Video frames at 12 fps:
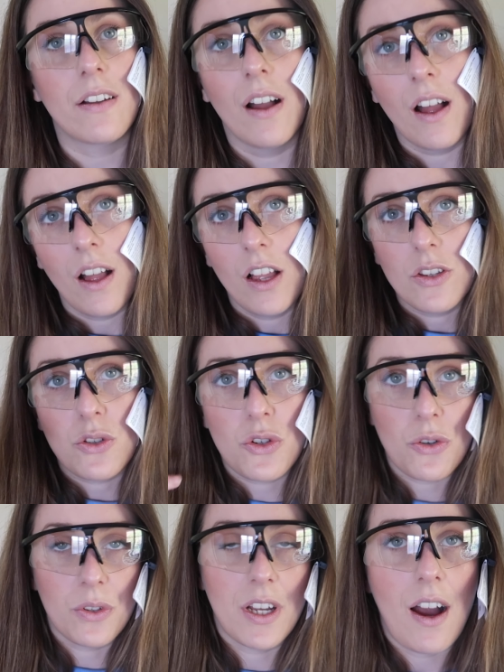
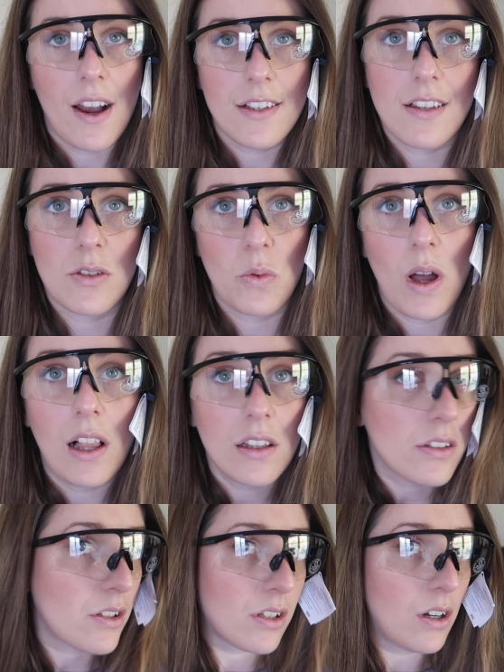through the eyes as
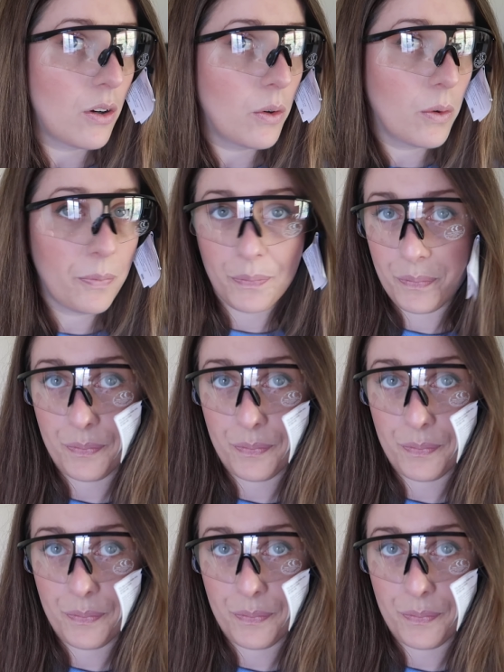well, so